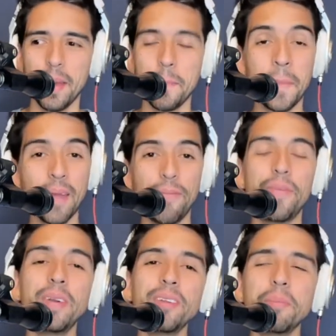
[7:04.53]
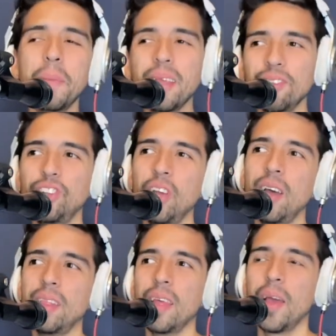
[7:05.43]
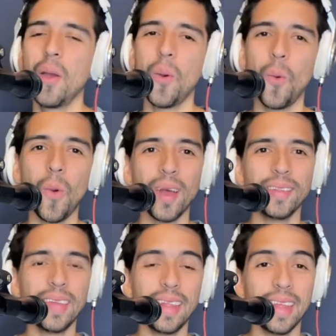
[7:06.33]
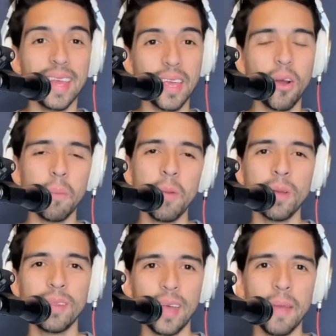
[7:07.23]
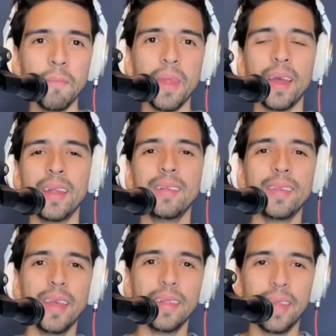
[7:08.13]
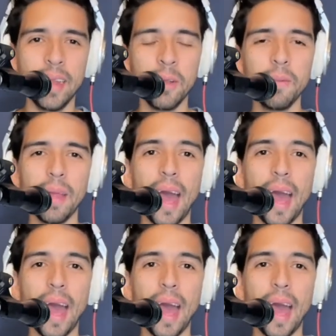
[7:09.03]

My first biggest shot was that he called me one time and he said, Daniel,